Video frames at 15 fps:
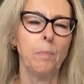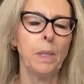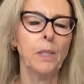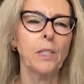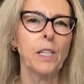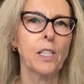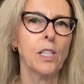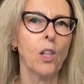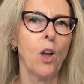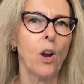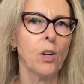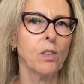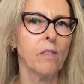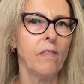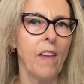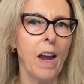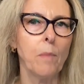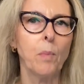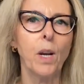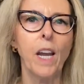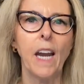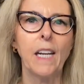built its large
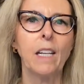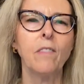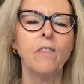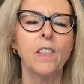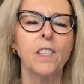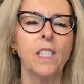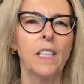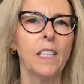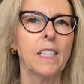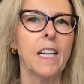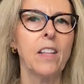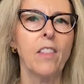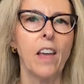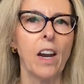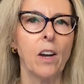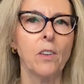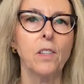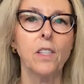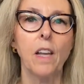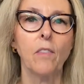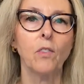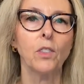fabricating facility there
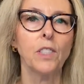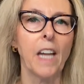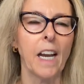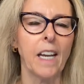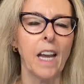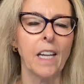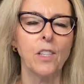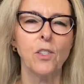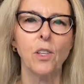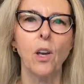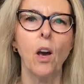several decades